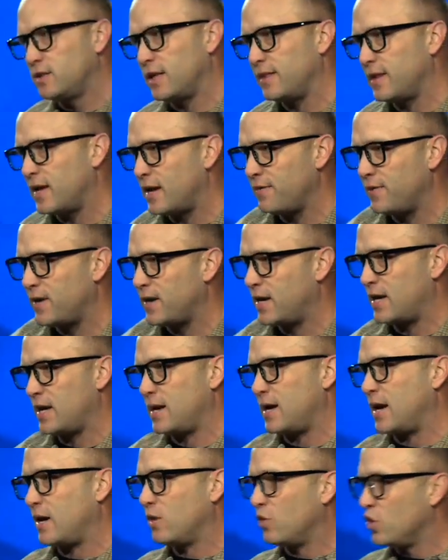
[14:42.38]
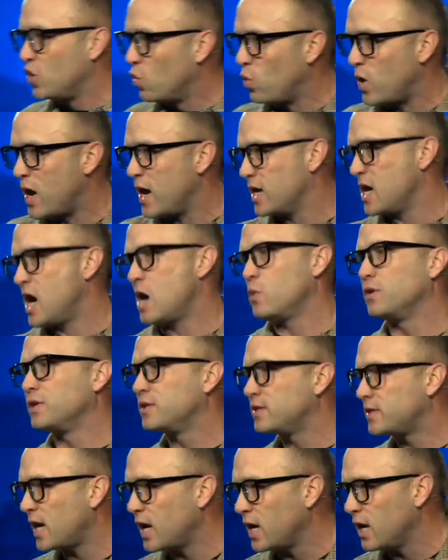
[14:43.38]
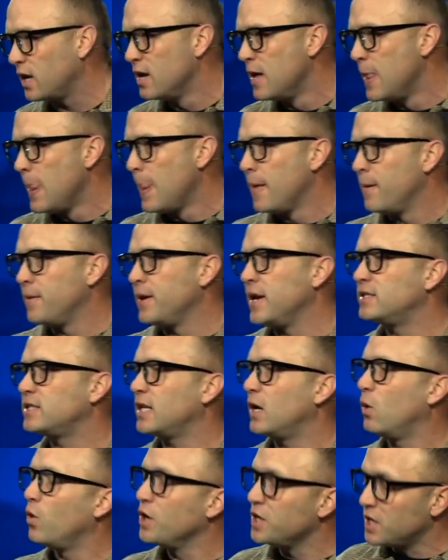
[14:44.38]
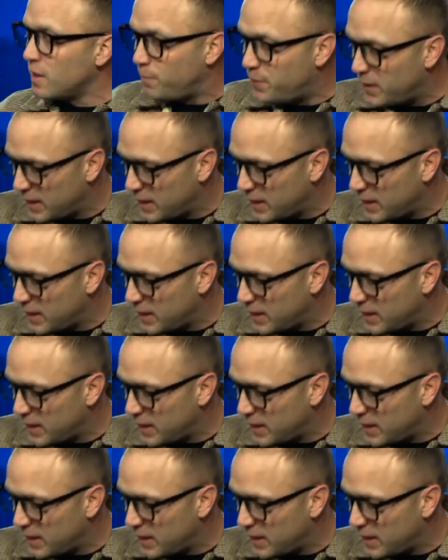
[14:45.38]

that I don't know why God would say it. He said, I want you